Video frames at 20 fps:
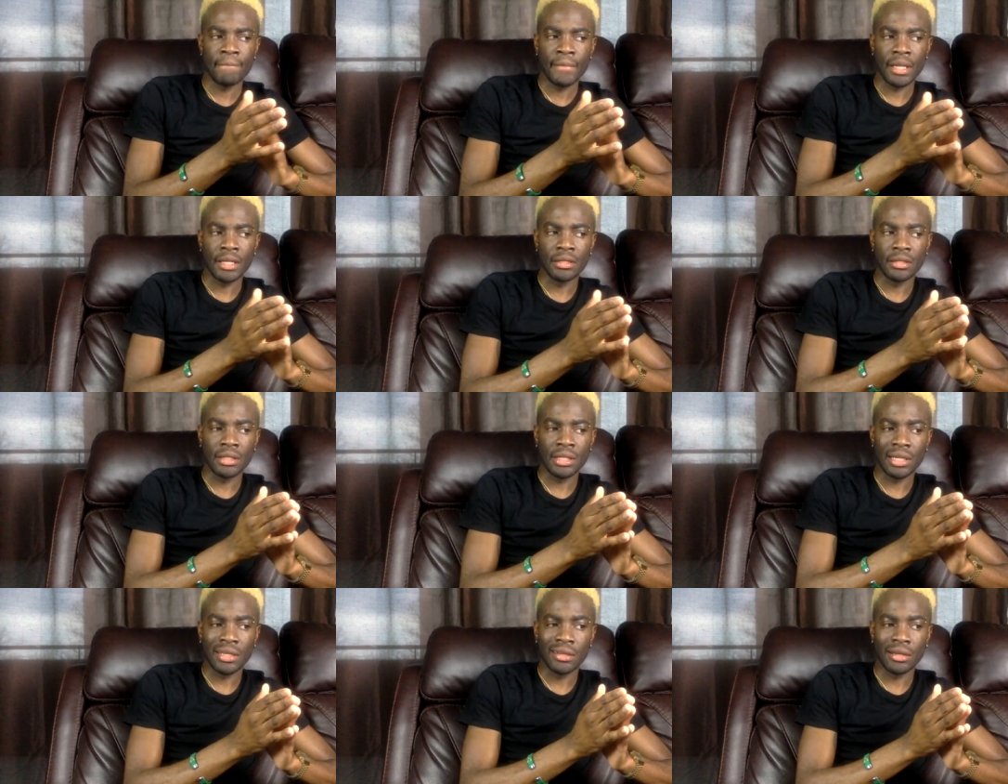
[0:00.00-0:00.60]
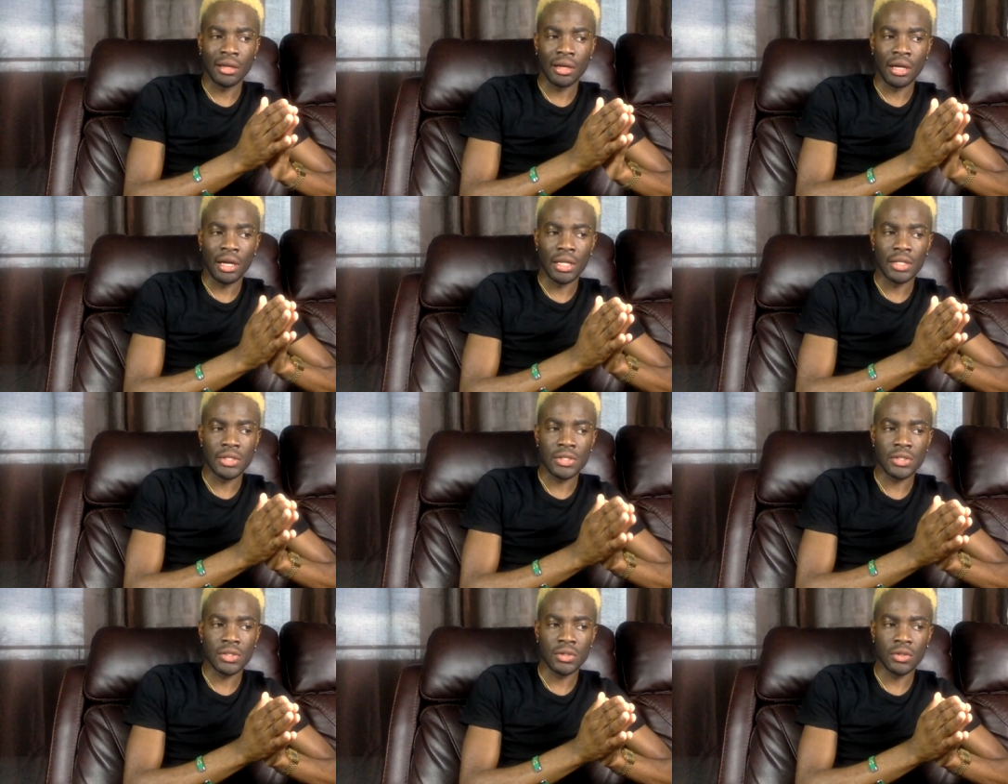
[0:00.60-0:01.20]
And you can
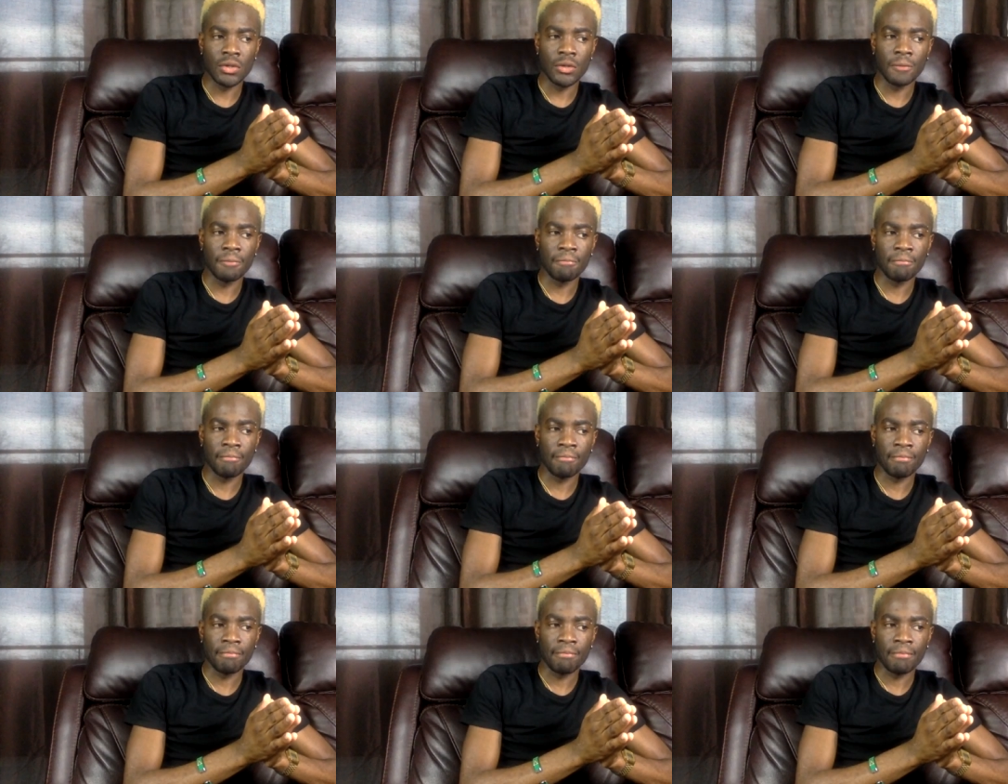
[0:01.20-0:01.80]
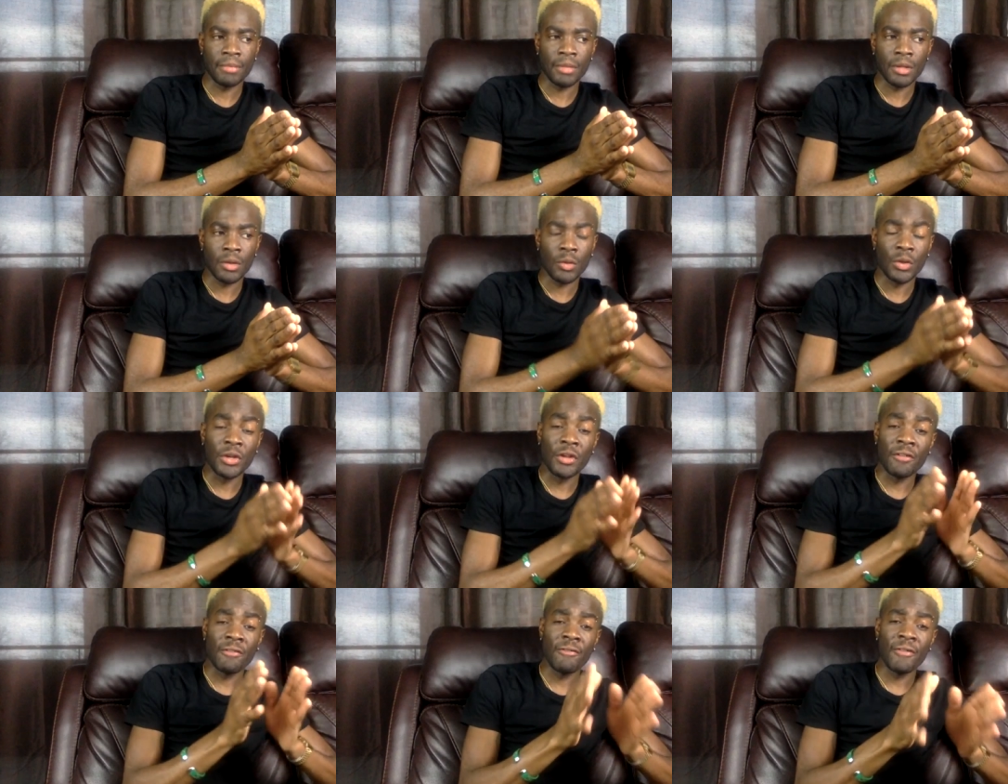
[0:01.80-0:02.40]
also,
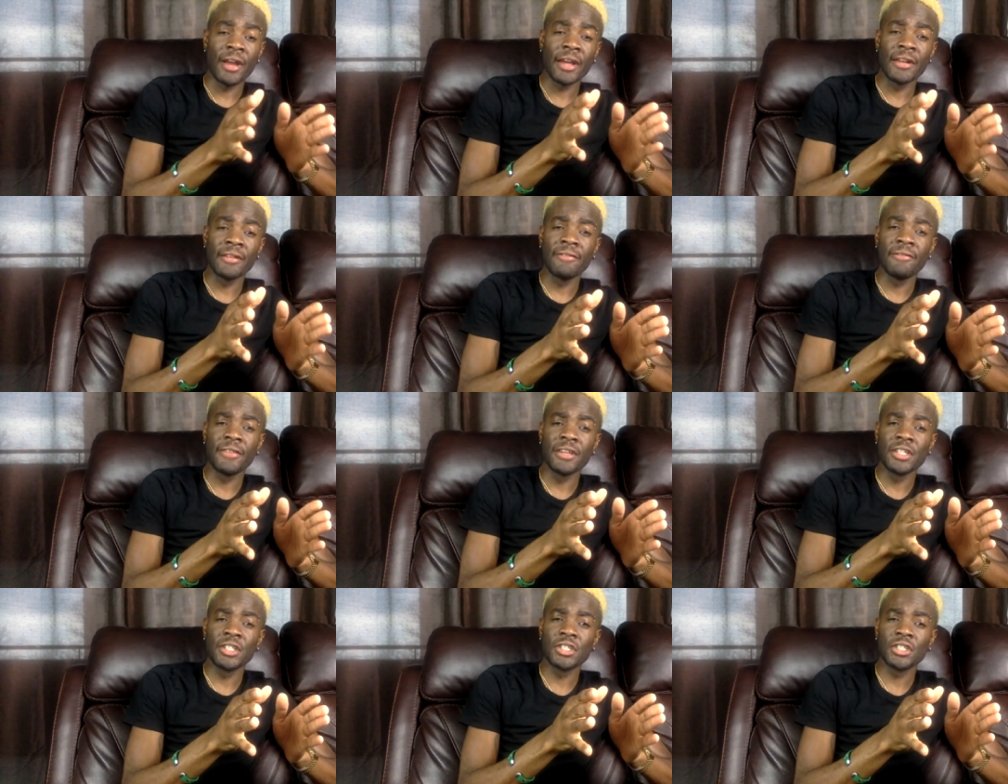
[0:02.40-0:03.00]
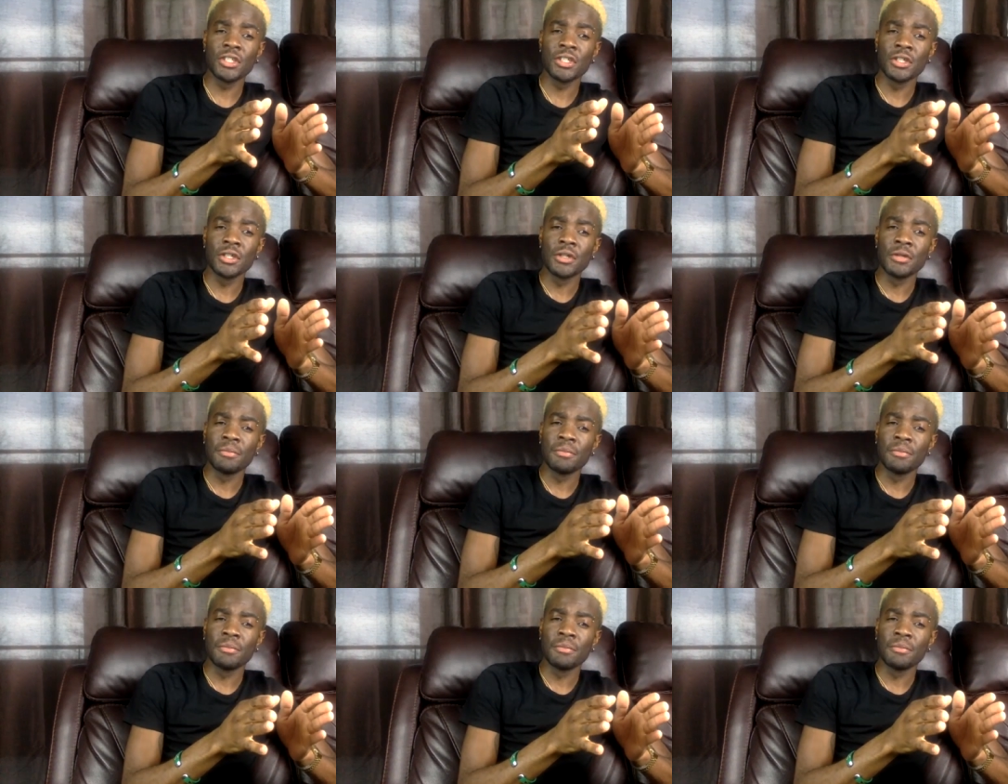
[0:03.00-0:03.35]
when you're frying the fish,